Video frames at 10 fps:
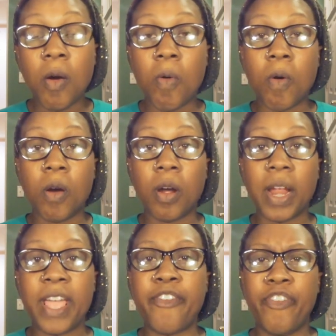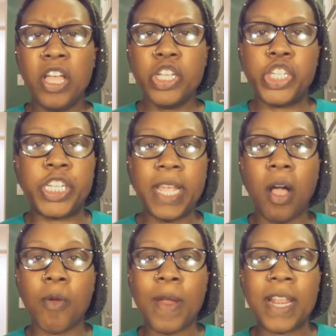Or if she
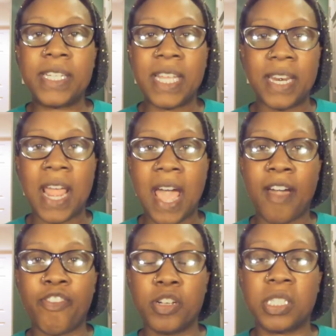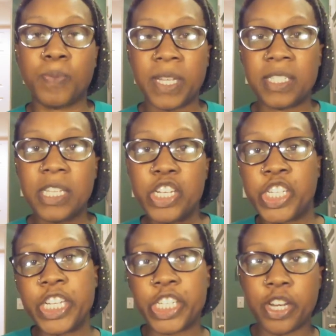already didn't have her splits,
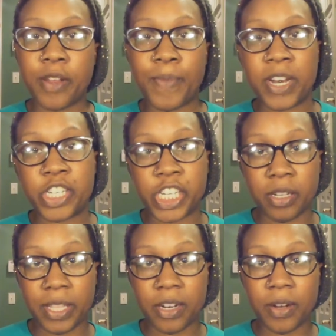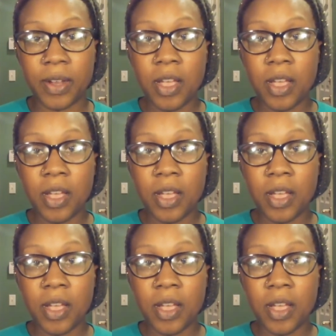she shouldn't have been a cheerleader.